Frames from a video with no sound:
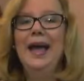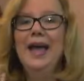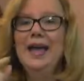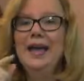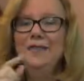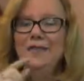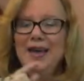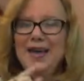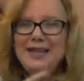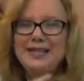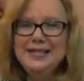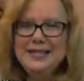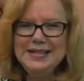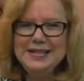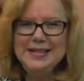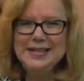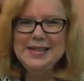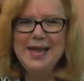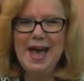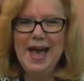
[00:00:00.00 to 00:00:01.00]
if I
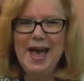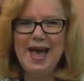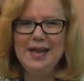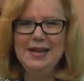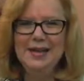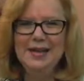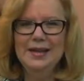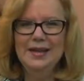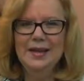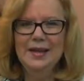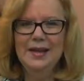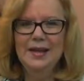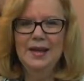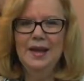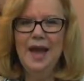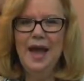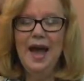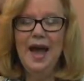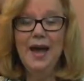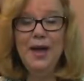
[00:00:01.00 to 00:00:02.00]
did that,
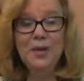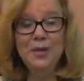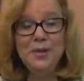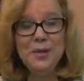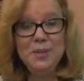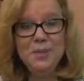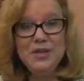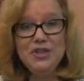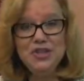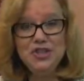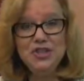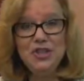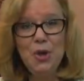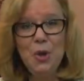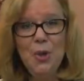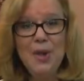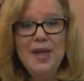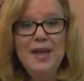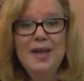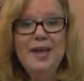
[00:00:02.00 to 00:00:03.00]
I would be
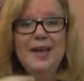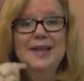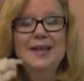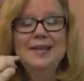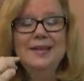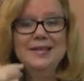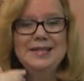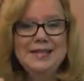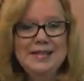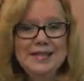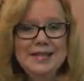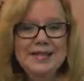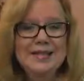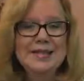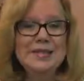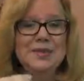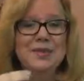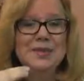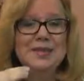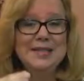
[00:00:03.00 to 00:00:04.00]
showing
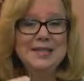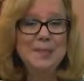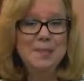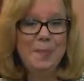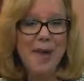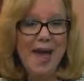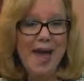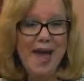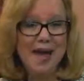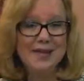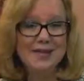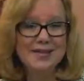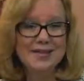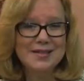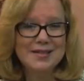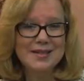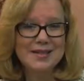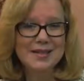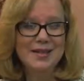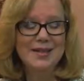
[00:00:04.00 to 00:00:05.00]

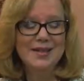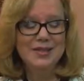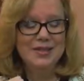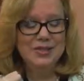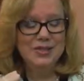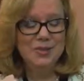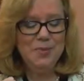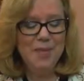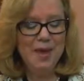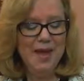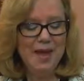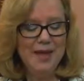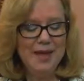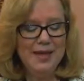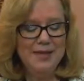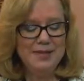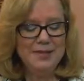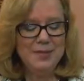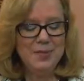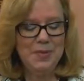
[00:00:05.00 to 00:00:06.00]
disrespect to my
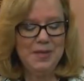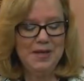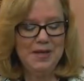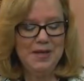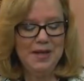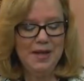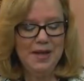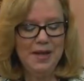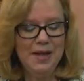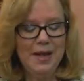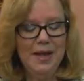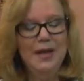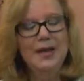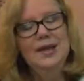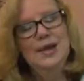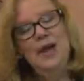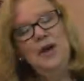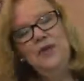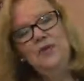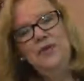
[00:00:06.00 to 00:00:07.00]
husband.
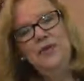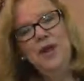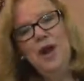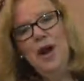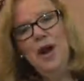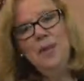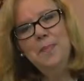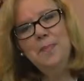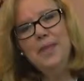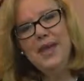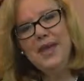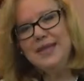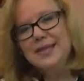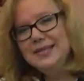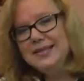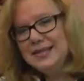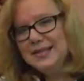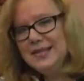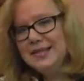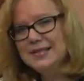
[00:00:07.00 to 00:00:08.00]
Now, for our
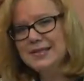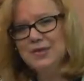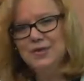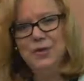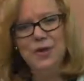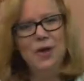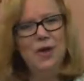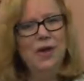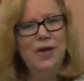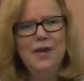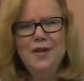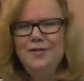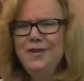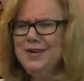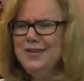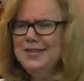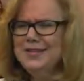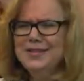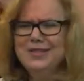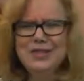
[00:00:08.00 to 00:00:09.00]
basis, for all of
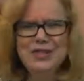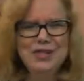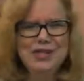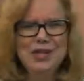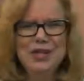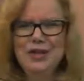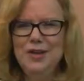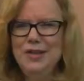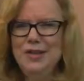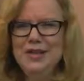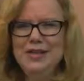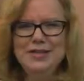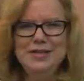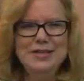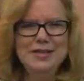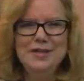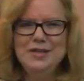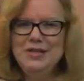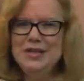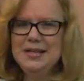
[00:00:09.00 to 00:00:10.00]
our teaching on
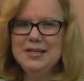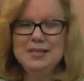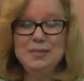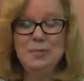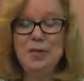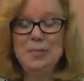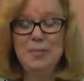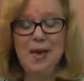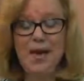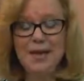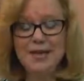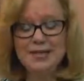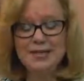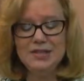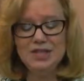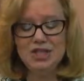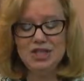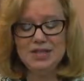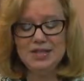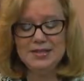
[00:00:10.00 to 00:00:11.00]
these New Testament
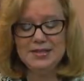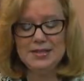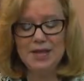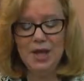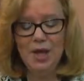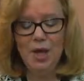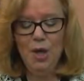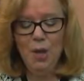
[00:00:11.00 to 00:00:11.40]
passages,